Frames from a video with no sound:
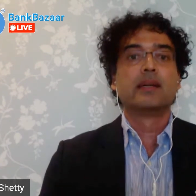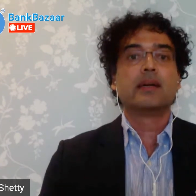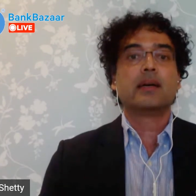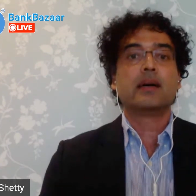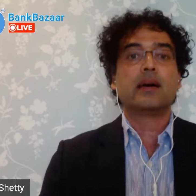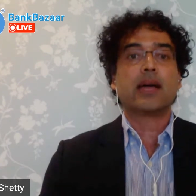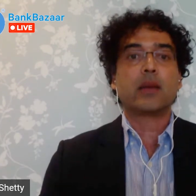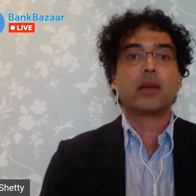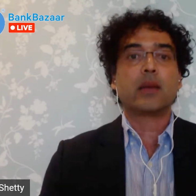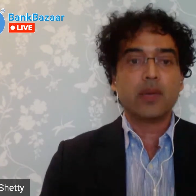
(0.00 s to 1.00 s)
And
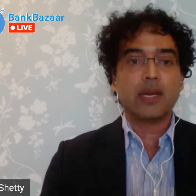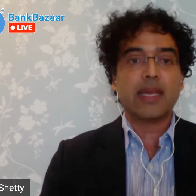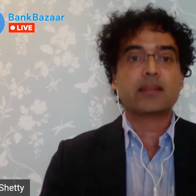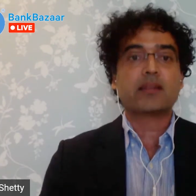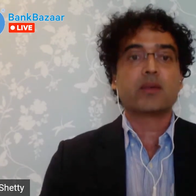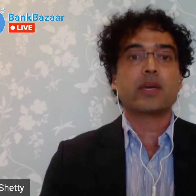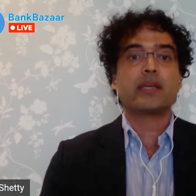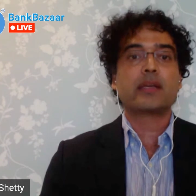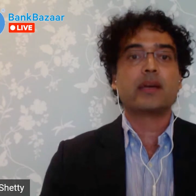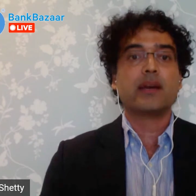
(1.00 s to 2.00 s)
we will get through
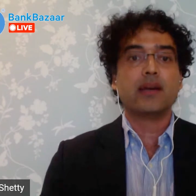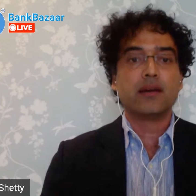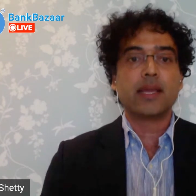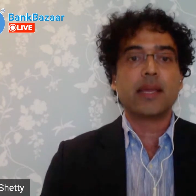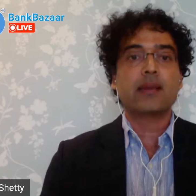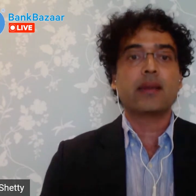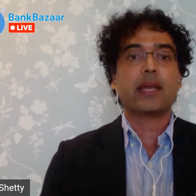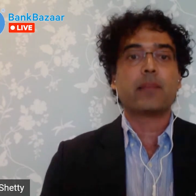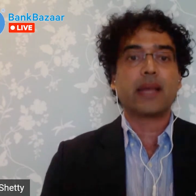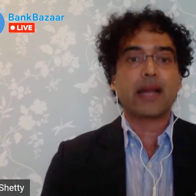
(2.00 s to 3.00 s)
it learning
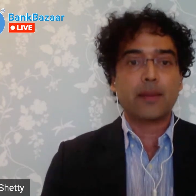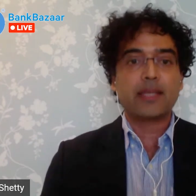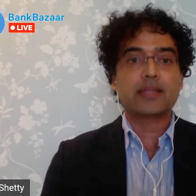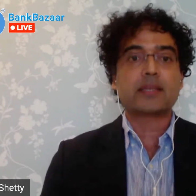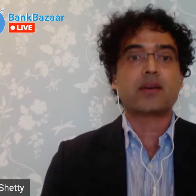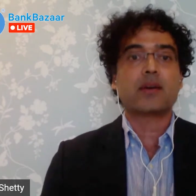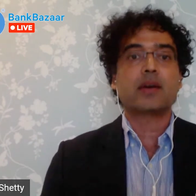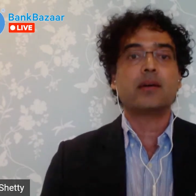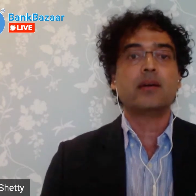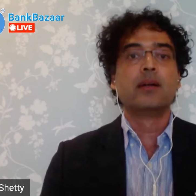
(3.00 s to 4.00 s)
and becoming
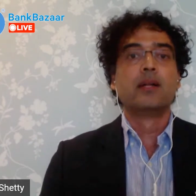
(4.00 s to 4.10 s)
stronger.